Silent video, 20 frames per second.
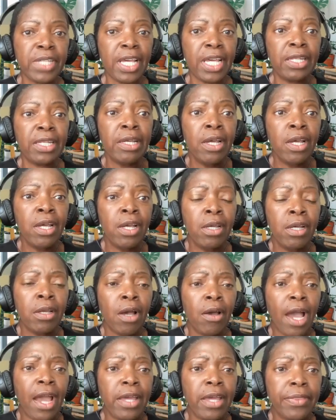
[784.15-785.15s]
And
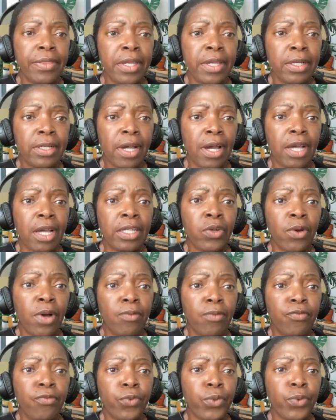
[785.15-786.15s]
I think,
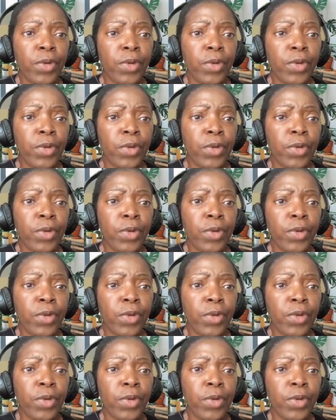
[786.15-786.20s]
I've